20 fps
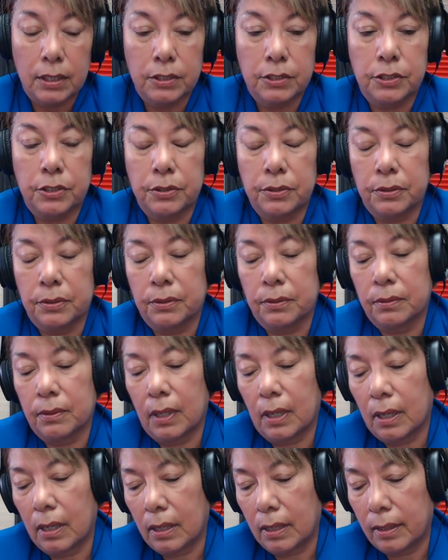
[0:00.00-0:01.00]
to
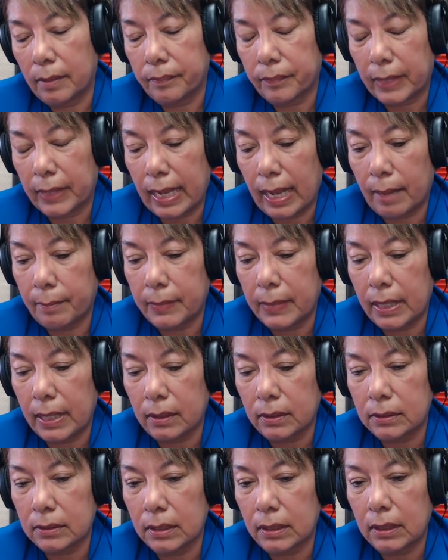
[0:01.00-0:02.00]
um, Camp
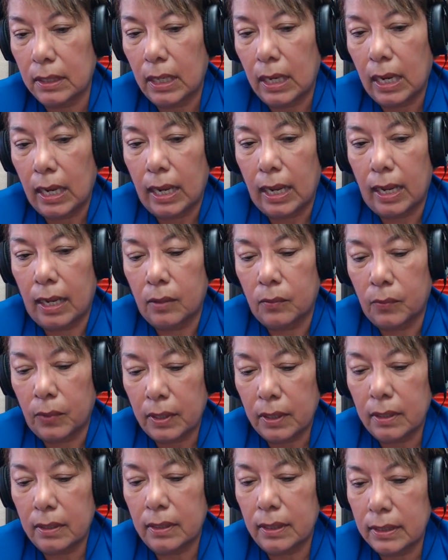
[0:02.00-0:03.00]
Nelson, and one
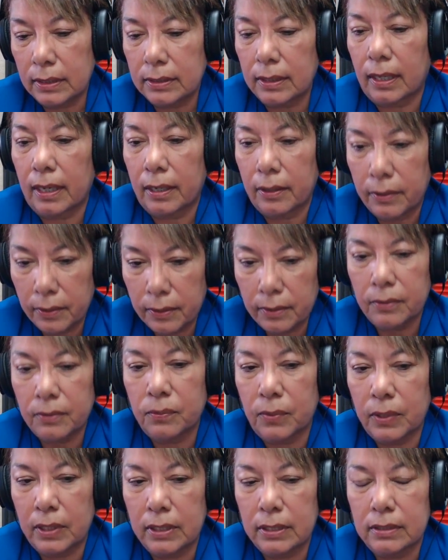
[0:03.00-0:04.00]
of the things that I heard
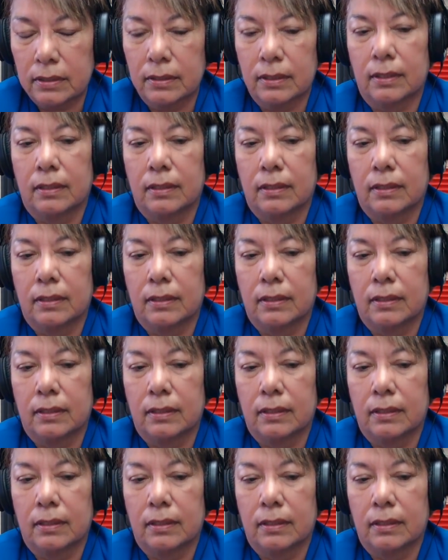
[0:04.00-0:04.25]
was